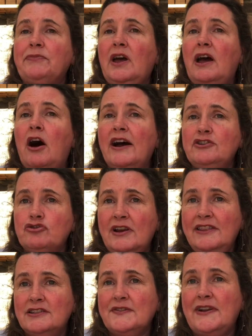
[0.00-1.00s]

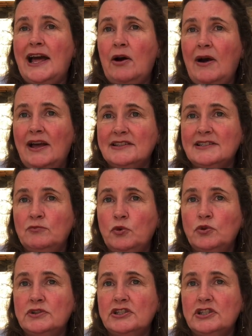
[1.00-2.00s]
hydrate this flour, add some
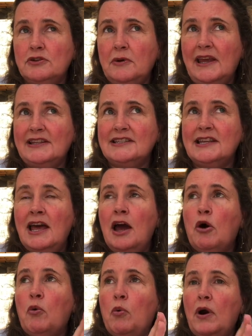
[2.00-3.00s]
water to it,
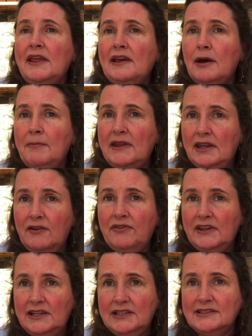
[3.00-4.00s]
wake up any of
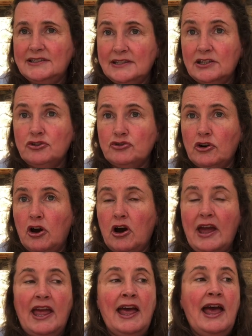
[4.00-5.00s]
the yeast that are
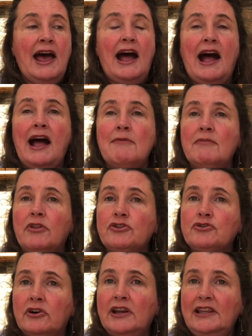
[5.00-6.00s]
dry. The
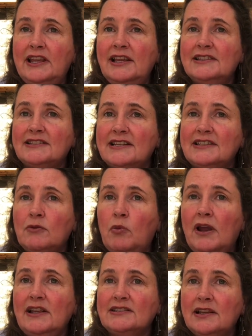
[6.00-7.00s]
dry yeast, as it
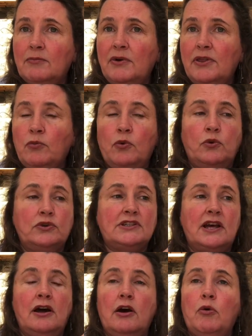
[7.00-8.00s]
wakes up with the
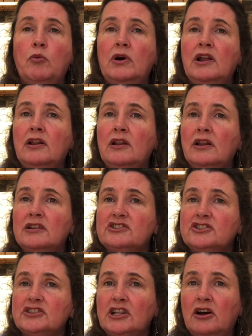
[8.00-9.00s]
water, will
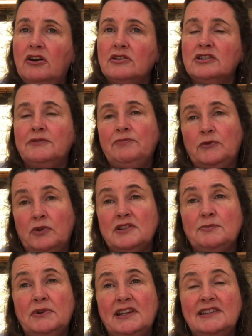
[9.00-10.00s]
start, or
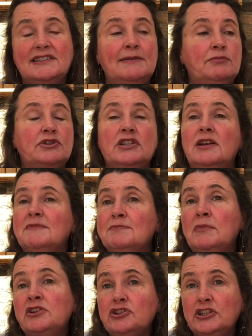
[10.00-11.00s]
to put it in simple terms,
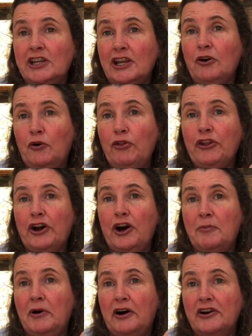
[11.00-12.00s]
munching on the
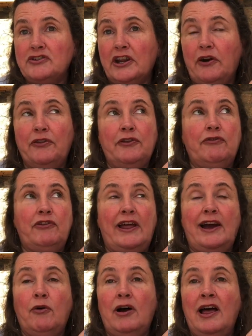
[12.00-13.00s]
carbohydrate, on the
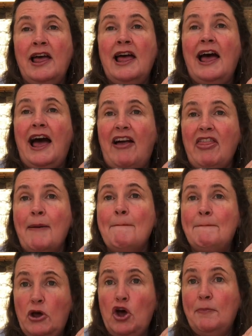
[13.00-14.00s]
flour, and then
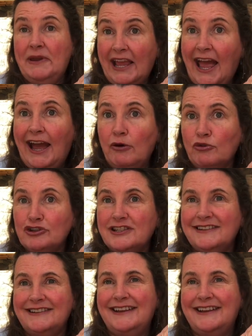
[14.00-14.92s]
burping out